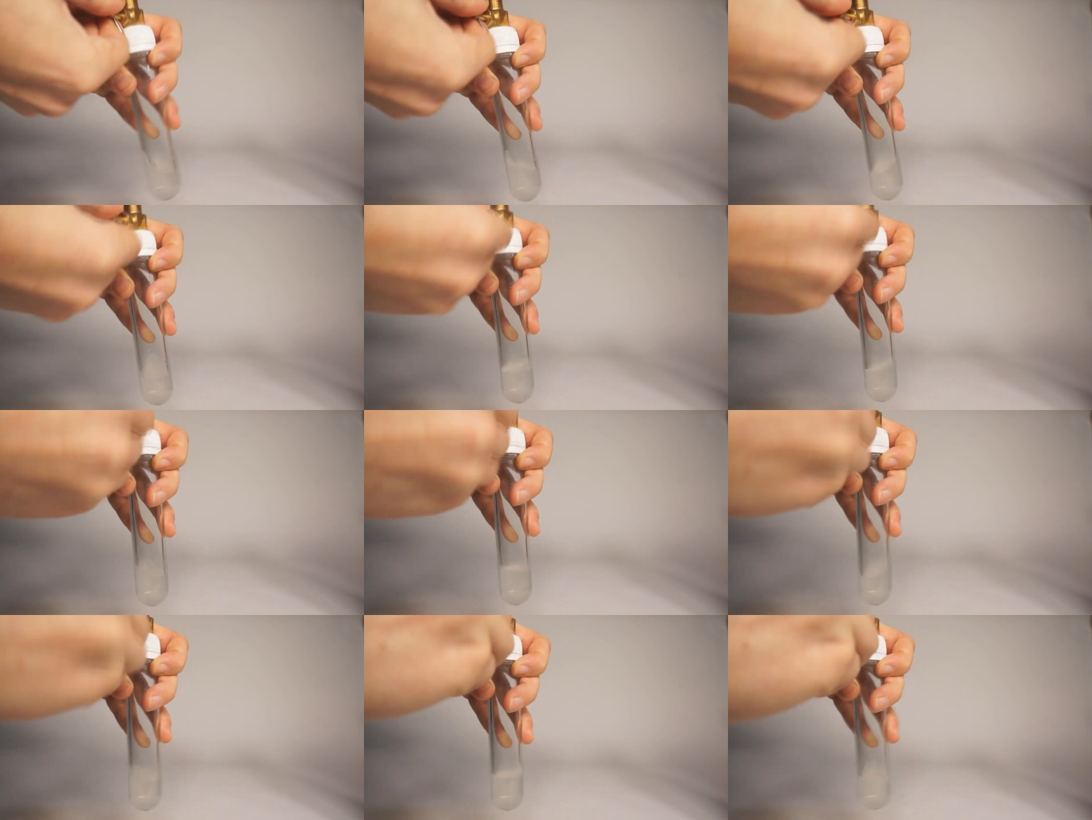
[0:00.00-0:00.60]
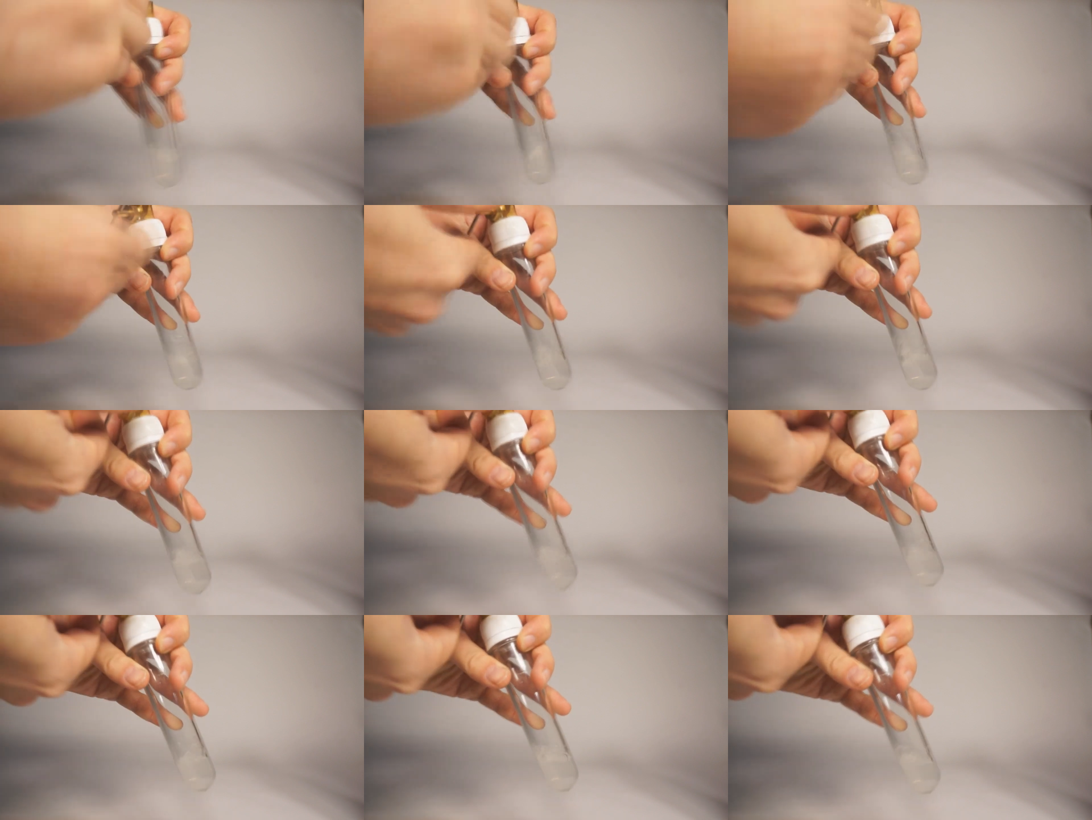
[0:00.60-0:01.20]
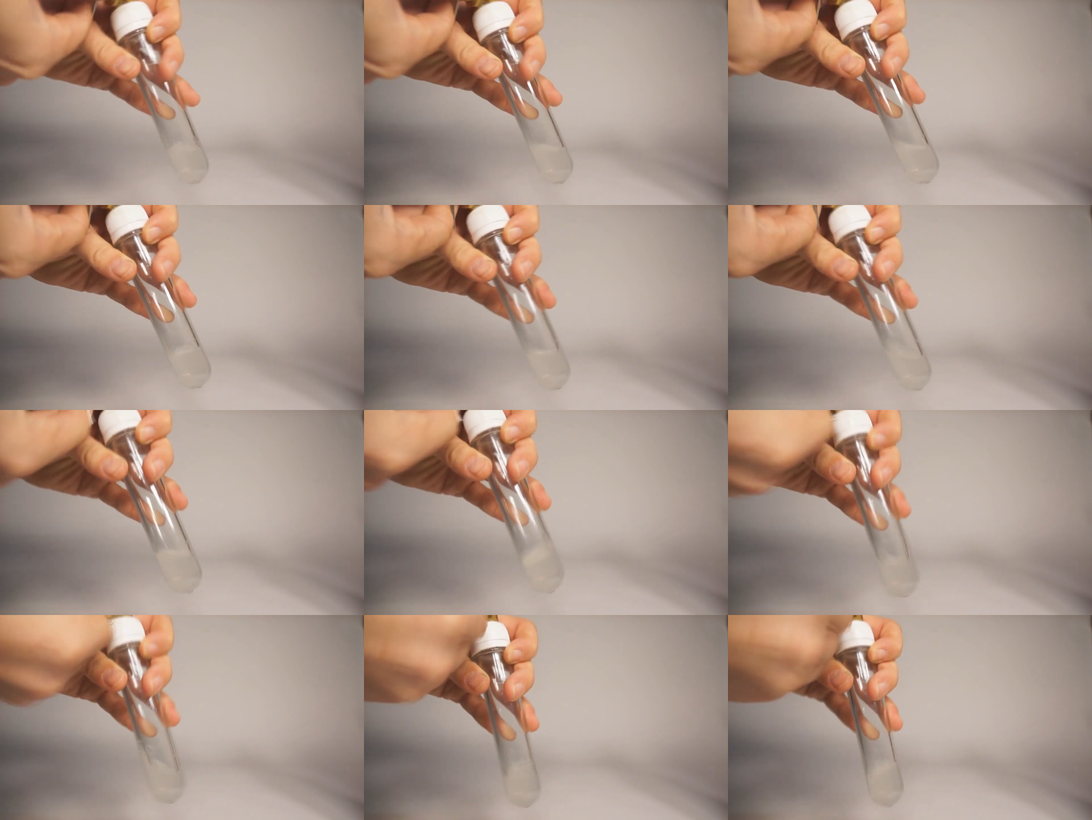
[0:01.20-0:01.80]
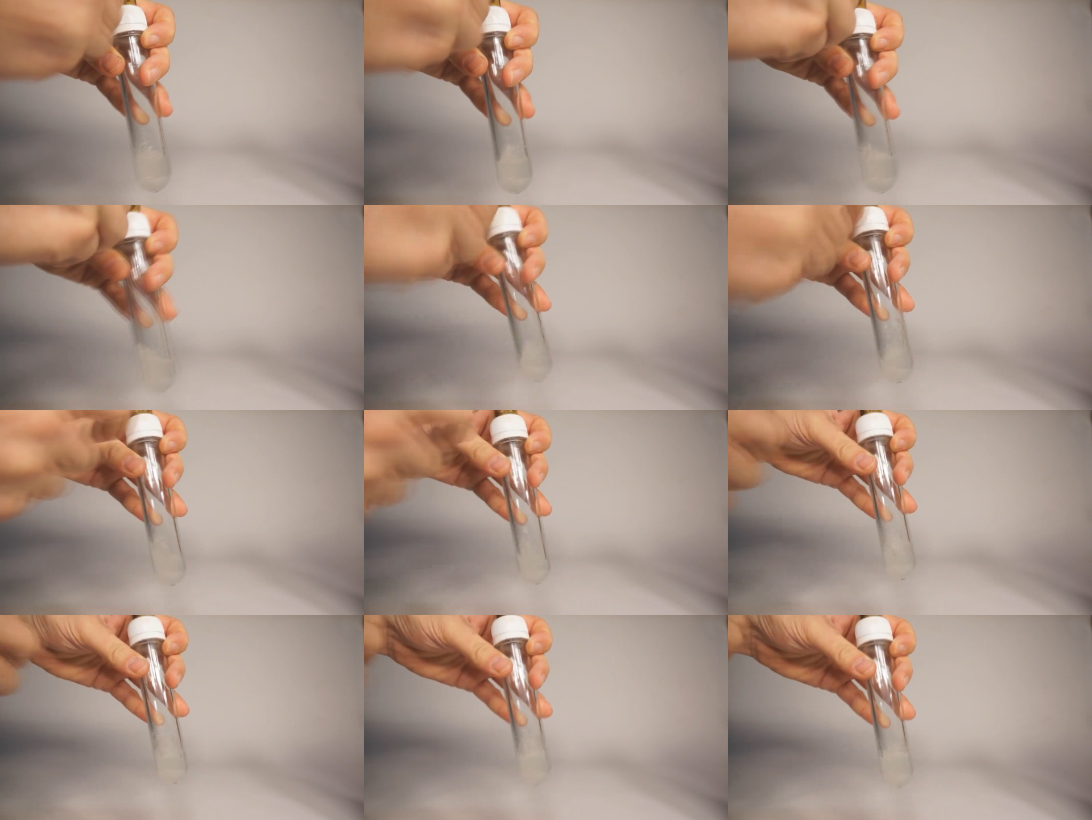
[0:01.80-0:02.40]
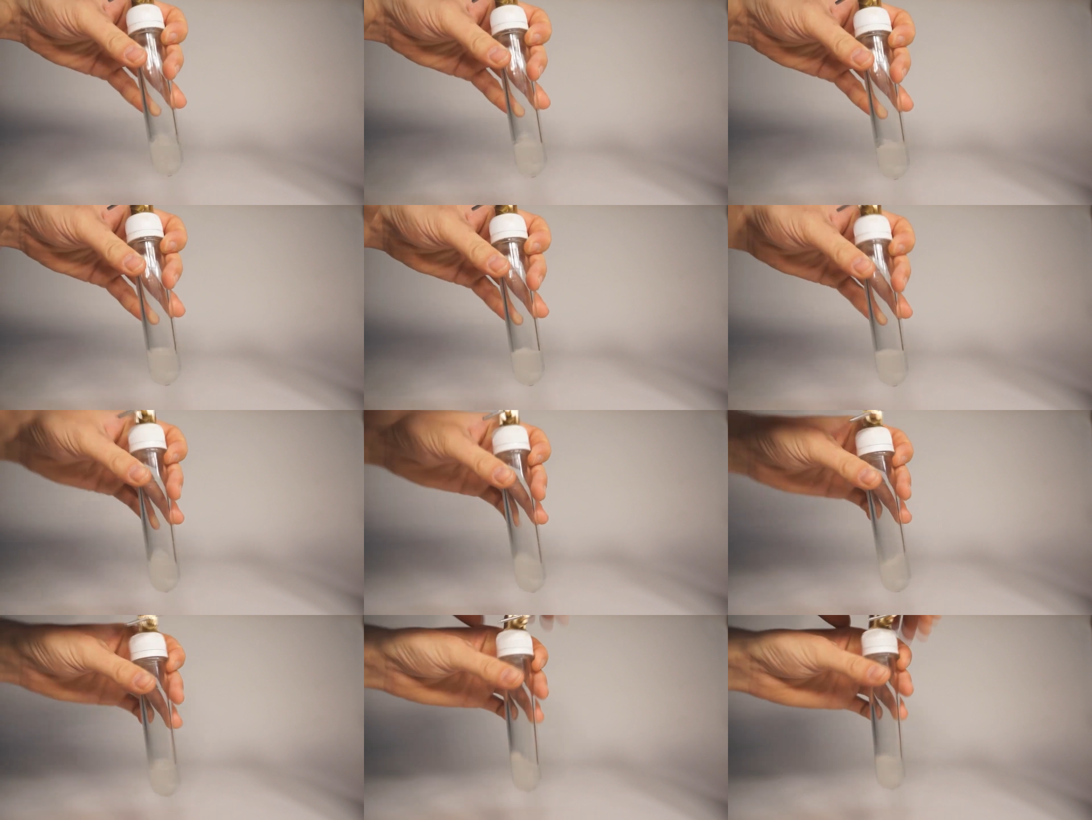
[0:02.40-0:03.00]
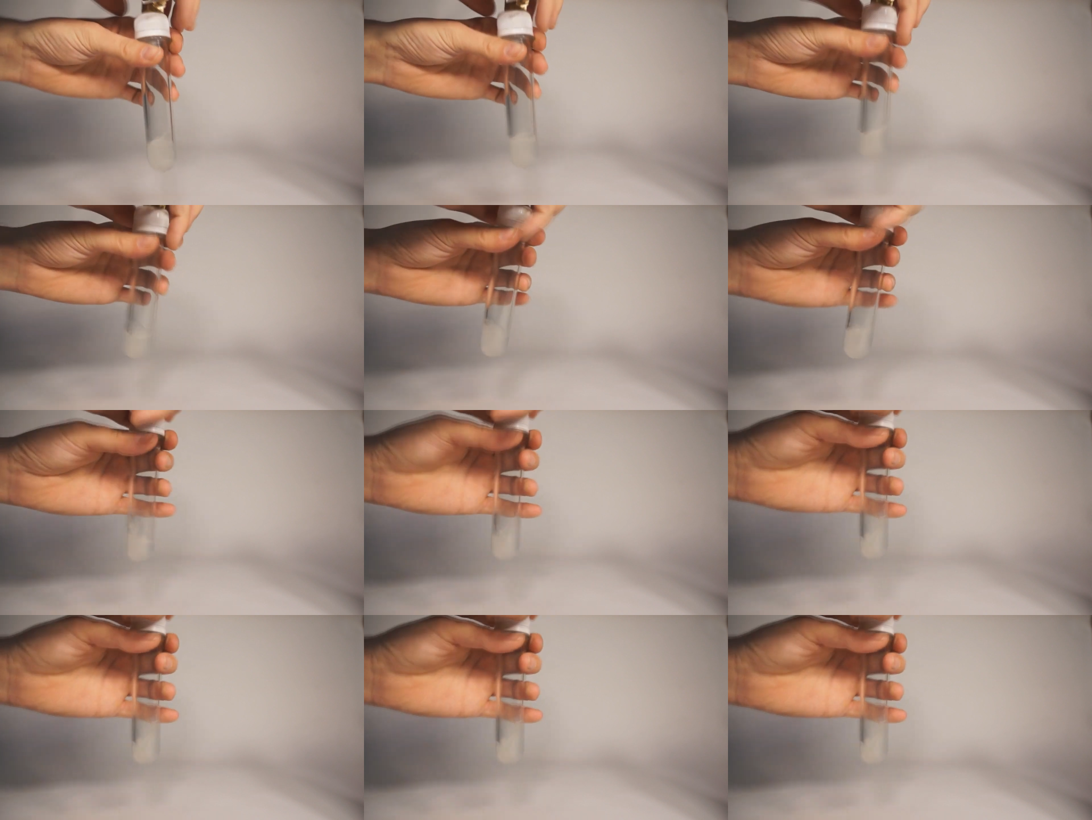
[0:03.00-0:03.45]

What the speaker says: Nobody's mouth can be seen.